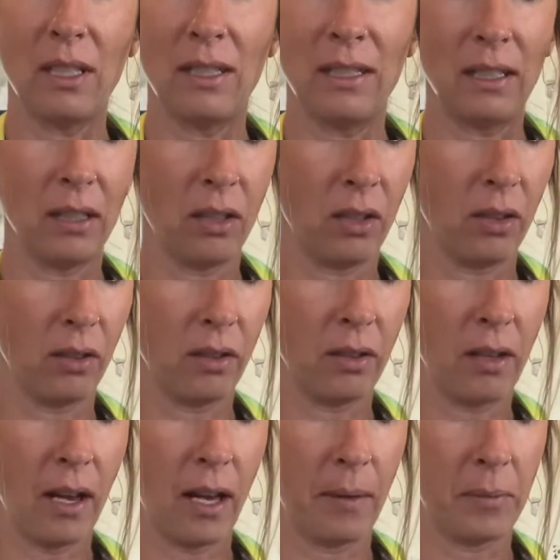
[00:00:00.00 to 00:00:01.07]
dill
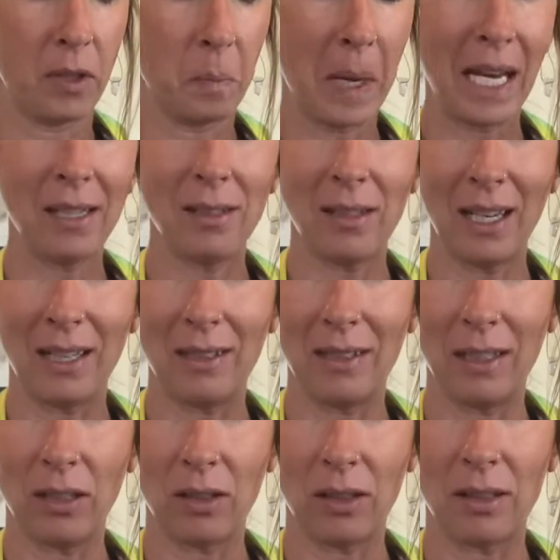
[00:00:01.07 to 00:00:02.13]
spice and
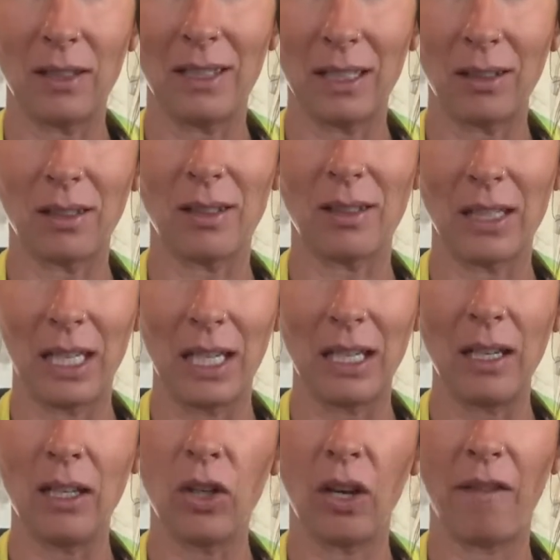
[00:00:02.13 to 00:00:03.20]
dill seed.
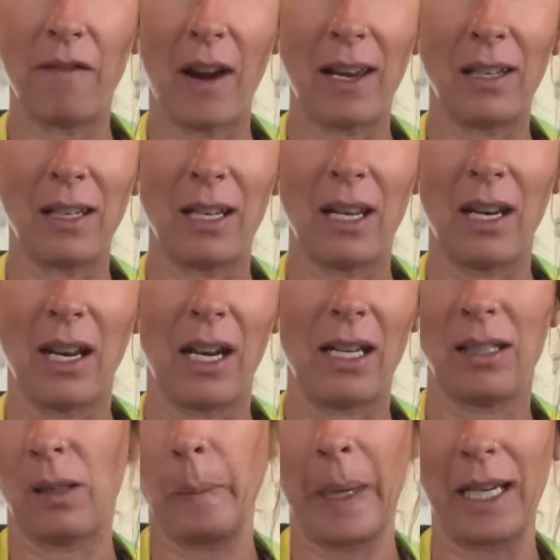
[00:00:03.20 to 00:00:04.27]
You can find it in any
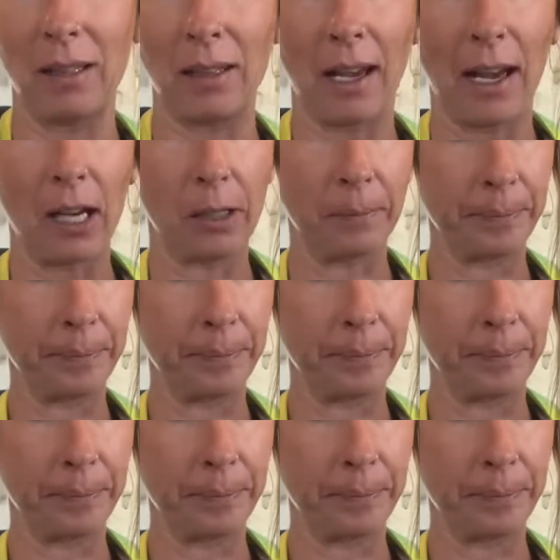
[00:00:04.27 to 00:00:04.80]
spice aisle.